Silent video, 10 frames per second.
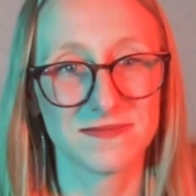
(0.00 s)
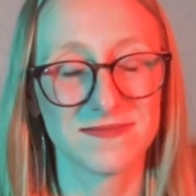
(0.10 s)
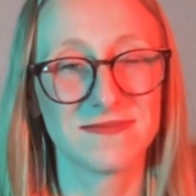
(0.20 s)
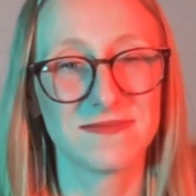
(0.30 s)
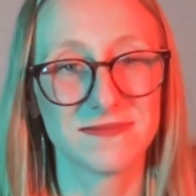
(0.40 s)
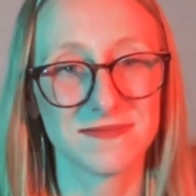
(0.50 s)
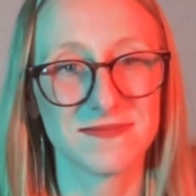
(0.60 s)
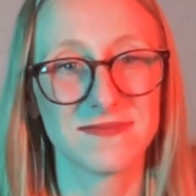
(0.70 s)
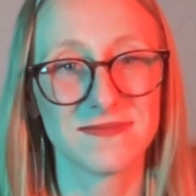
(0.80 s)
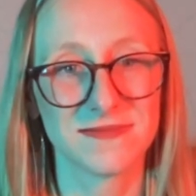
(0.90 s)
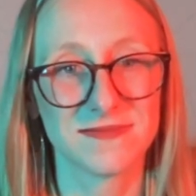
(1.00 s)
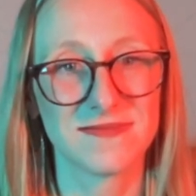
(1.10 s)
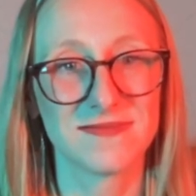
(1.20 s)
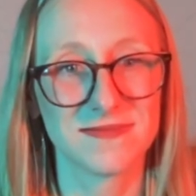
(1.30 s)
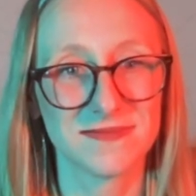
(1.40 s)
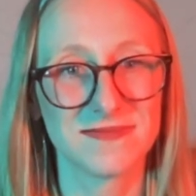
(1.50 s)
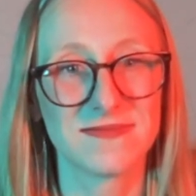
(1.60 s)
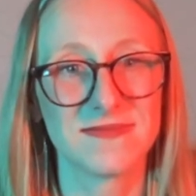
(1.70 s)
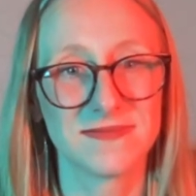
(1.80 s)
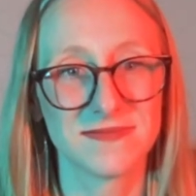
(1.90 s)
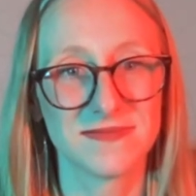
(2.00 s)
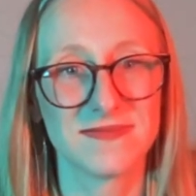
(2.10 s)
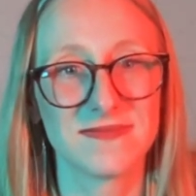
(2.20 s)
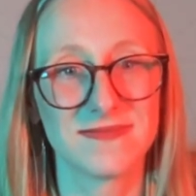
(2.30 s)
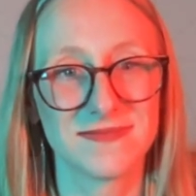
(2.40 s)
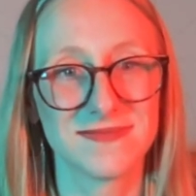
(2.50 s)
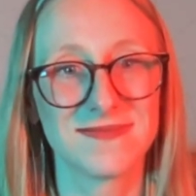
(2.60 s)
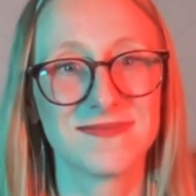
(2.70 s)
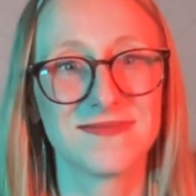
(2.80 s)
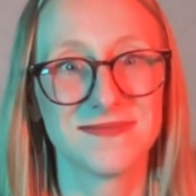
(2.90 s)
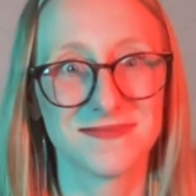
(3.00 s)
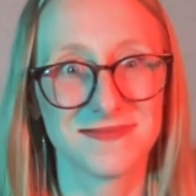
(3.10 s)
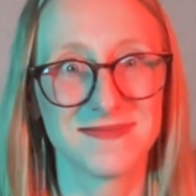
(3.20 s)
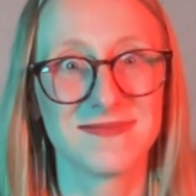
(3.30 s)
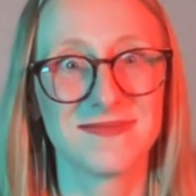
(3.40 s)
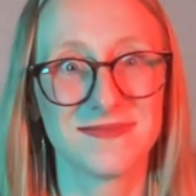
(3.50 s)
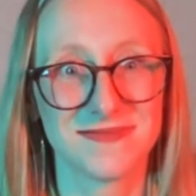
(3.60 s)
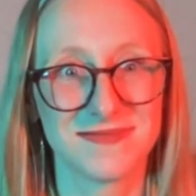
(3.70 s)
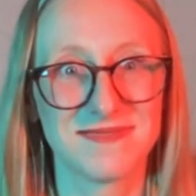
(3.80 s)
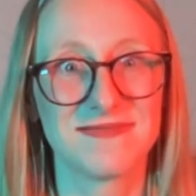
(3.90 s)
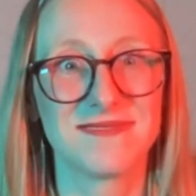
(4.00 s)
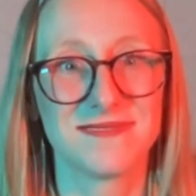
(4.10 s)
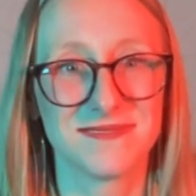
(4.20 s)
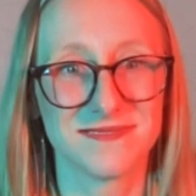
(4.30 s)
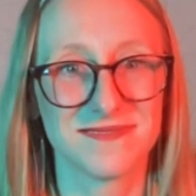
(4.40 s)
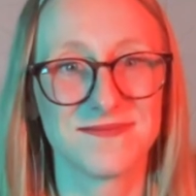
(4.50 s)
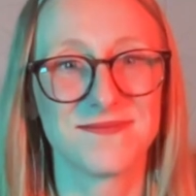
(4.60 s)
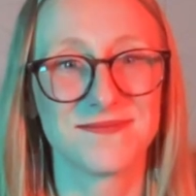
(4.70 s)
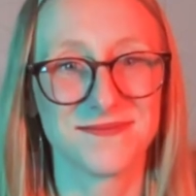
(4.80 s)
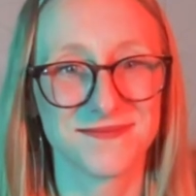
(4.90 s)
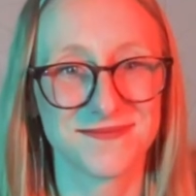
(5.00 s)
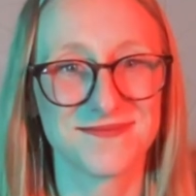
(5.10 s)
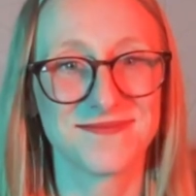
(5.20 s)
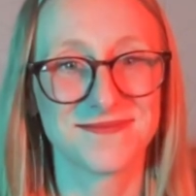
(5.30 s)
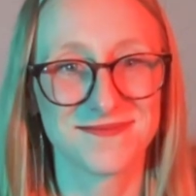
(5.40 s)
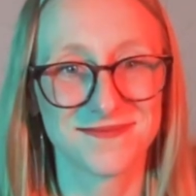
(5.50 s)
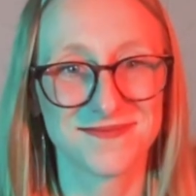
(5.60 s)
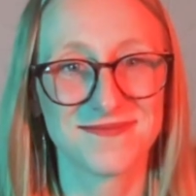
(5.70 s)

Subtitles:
This person isn't speaking.